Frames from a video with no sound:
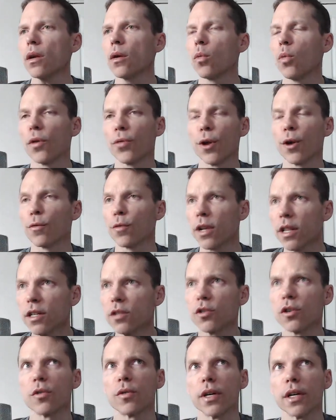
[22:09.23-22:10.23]
what they're really
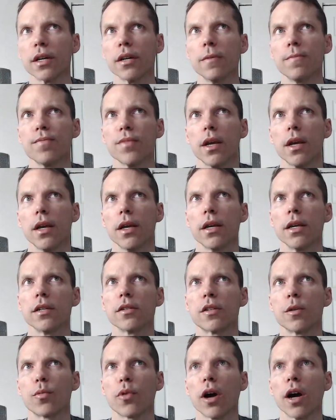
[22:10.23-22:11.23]
doing
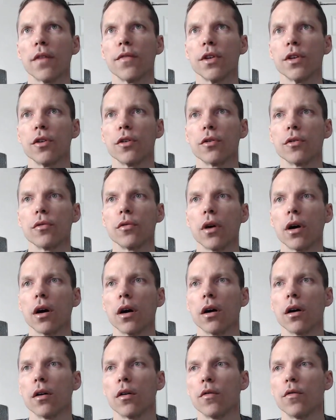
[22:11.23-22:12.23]
is depriving you
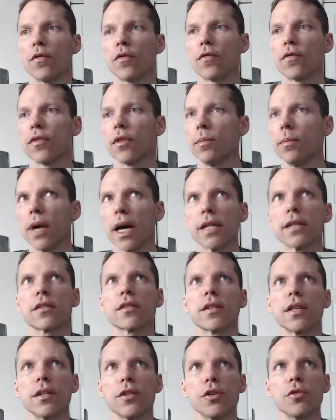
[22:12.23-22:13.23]
of the
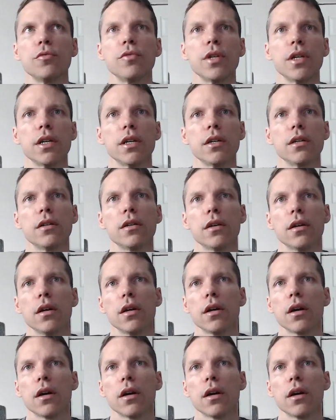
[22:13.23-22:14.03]
medicine you need,